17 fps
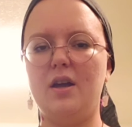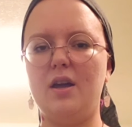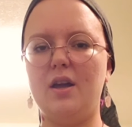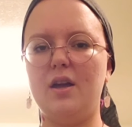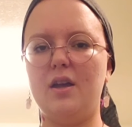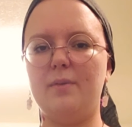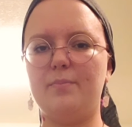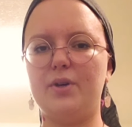
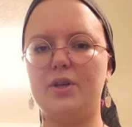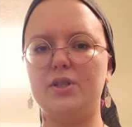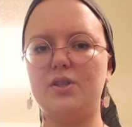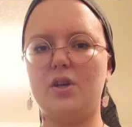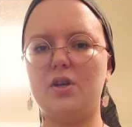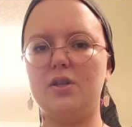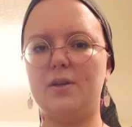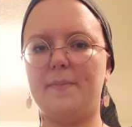And I'm pretty
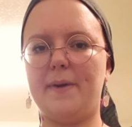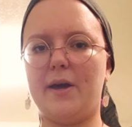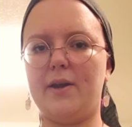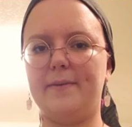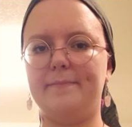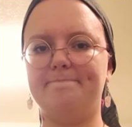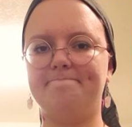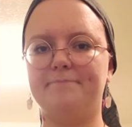salty about
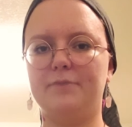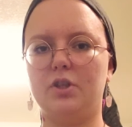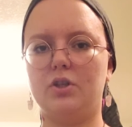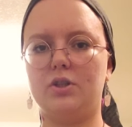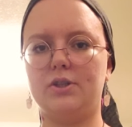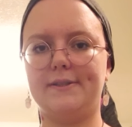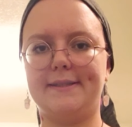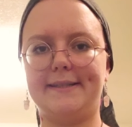it,
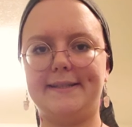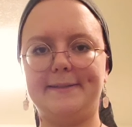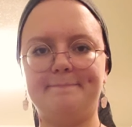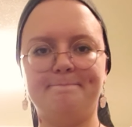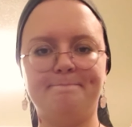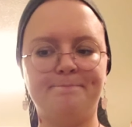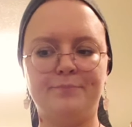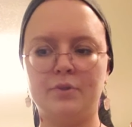honestly.
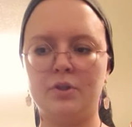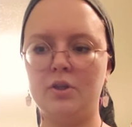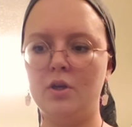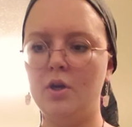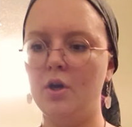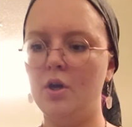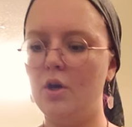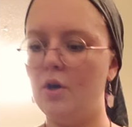
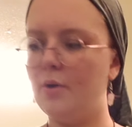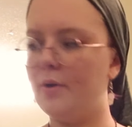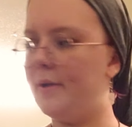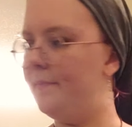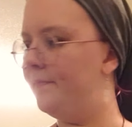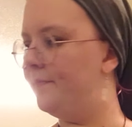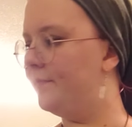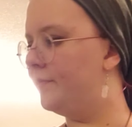
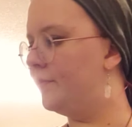Yep.